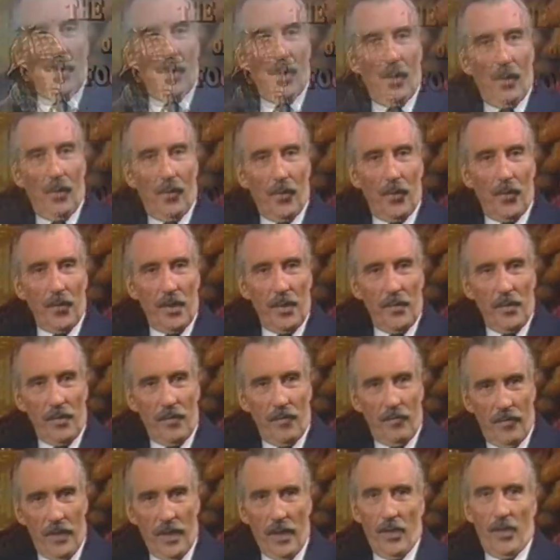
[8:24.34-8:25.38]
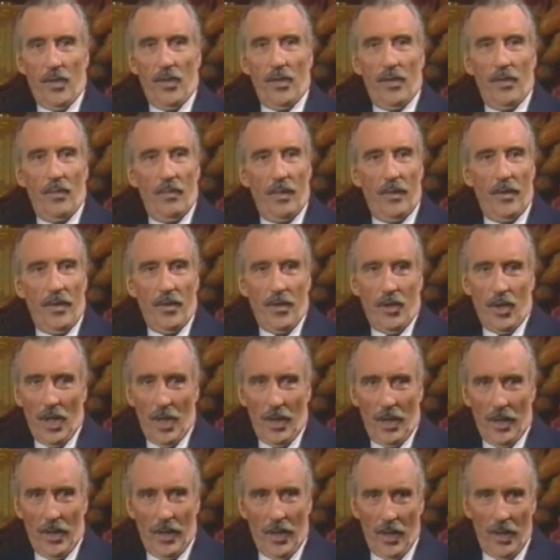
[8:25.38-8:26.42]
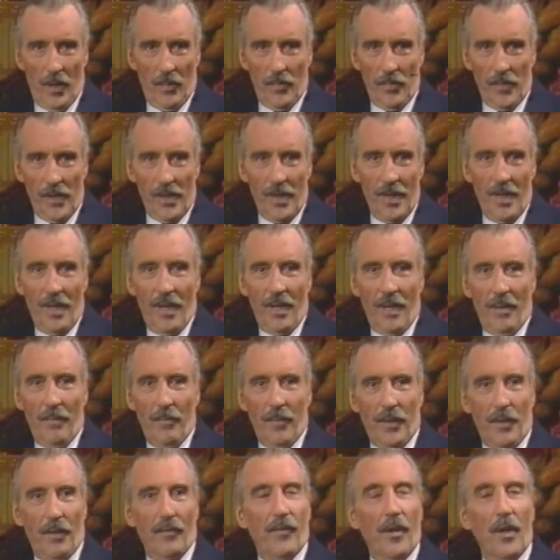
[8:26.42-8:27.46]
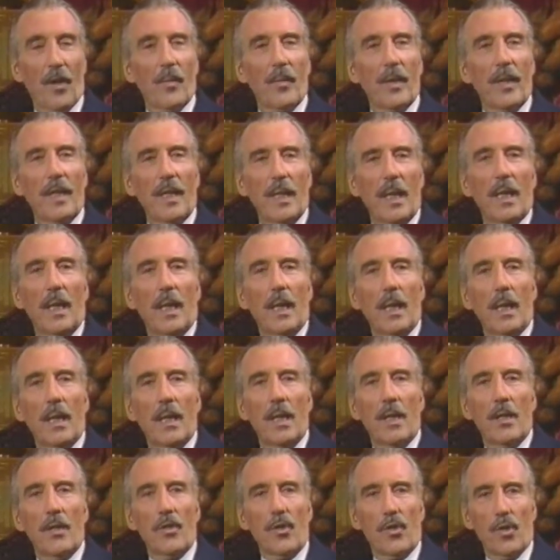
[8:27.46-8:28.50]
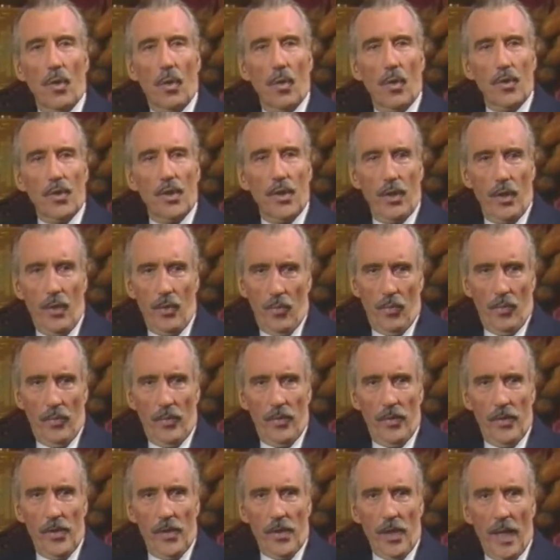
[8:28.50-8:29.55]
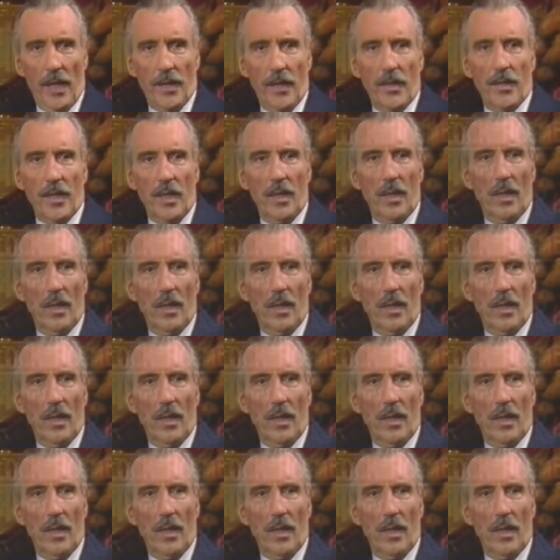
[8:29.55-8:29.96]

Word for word: Doyle thought he was finished with Sherlock Holmes, but the following year, George Newnes, editor